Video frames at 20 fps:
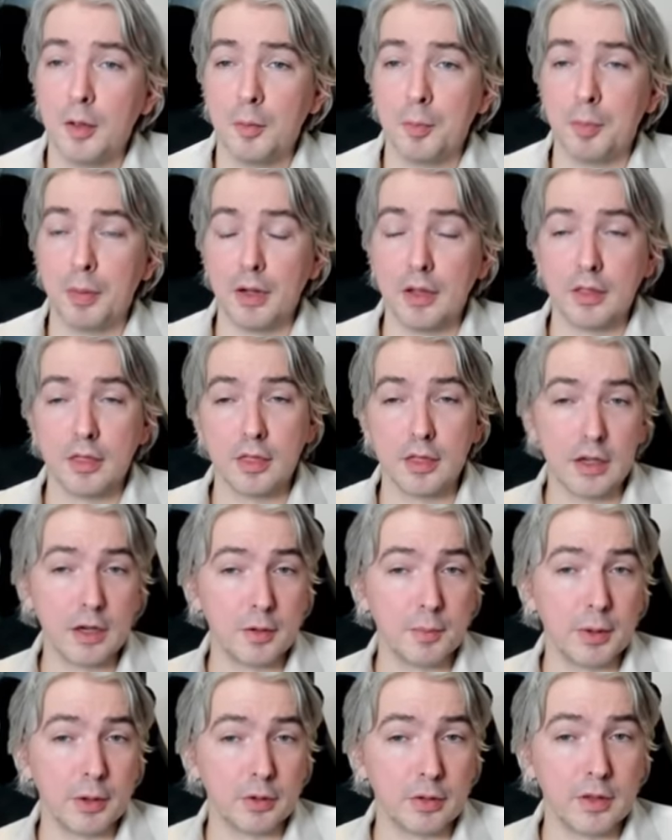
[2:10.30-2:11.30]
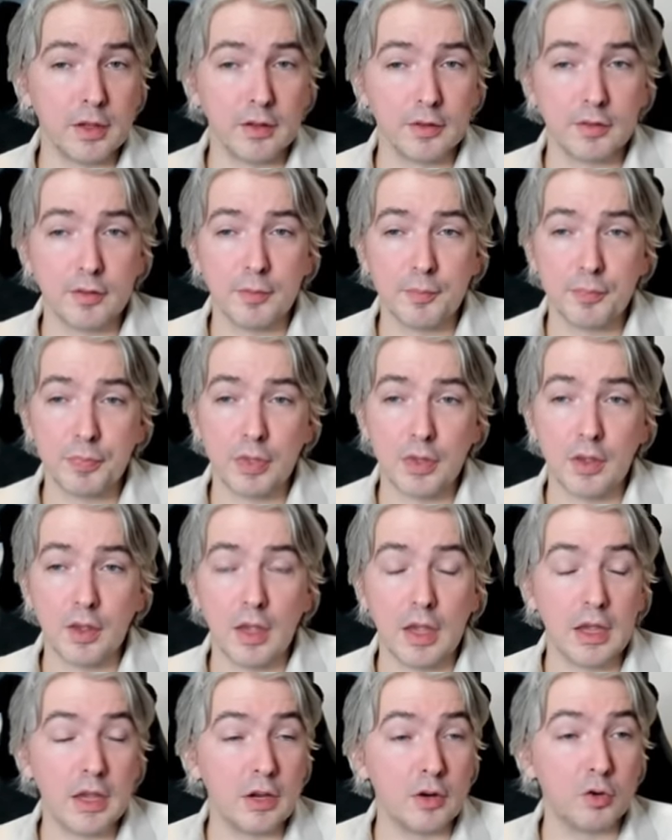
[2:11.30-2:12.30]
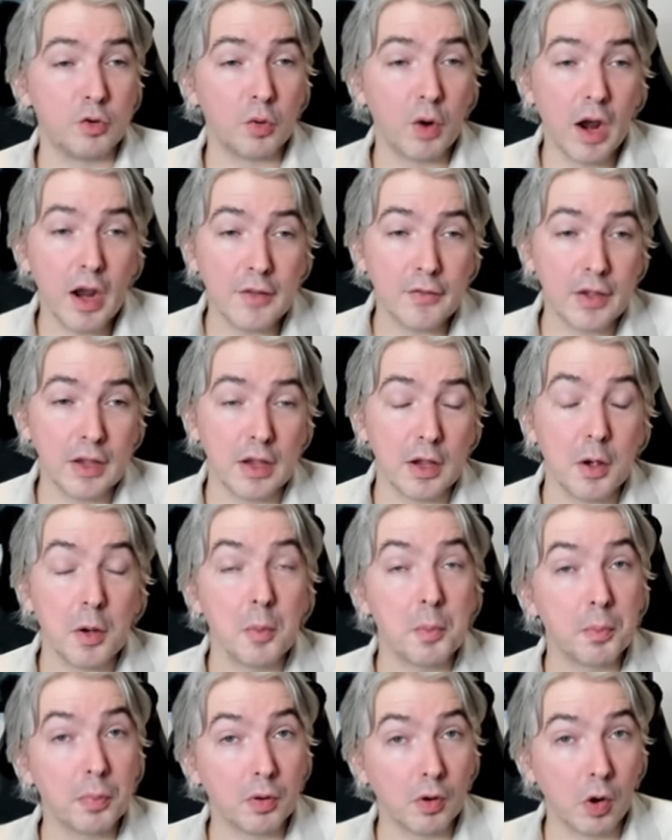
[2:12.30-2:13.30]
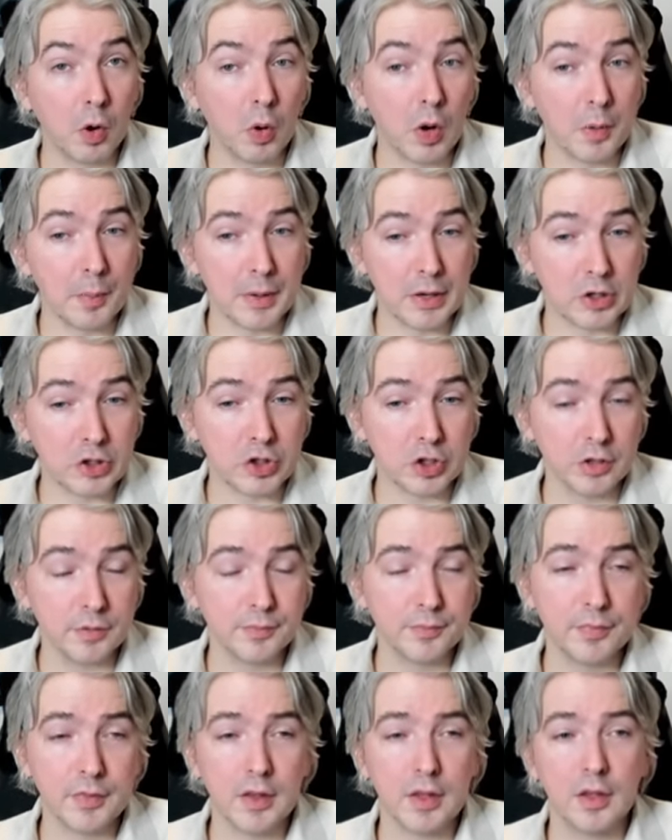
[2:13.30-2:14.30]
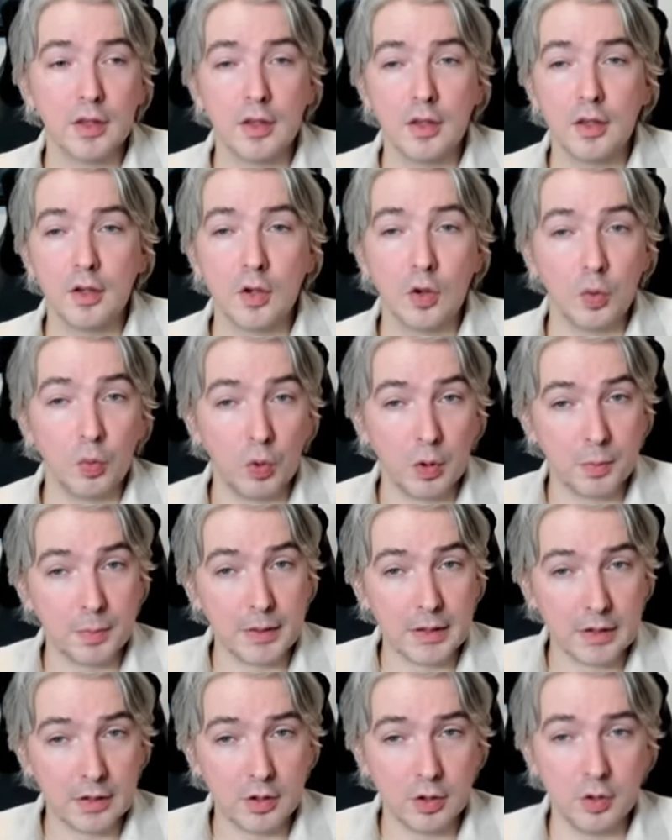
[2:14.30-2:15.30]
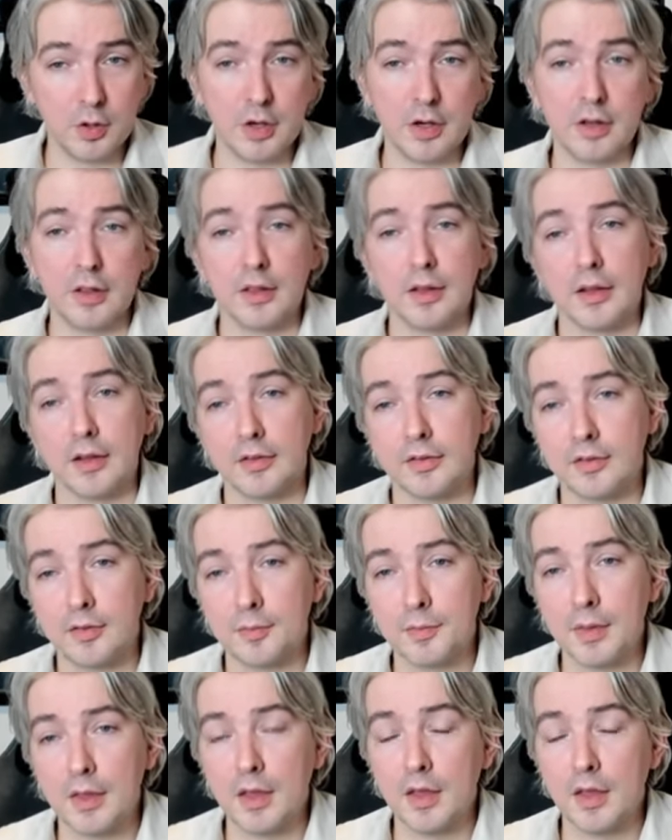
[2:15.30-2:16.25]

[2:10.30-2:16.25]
But think about this. A driving prohibition would be included in this.